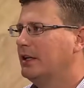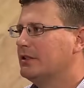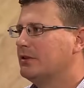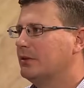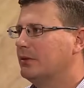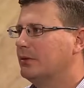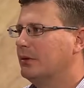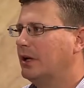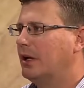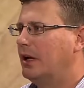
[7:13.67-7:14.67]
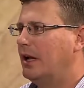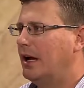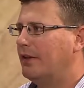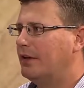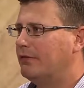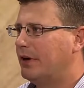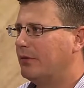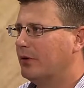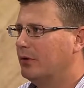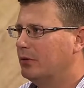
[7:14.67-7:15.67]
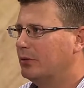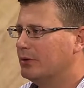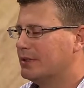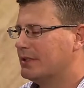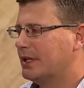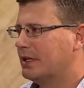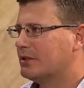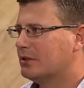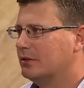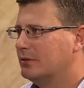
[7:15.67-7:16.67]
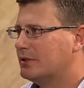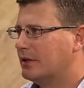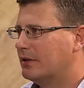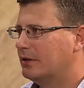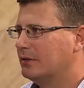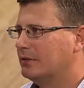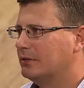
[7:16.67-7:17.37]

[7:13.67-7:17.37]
So, and how they define renewables is they exclude certain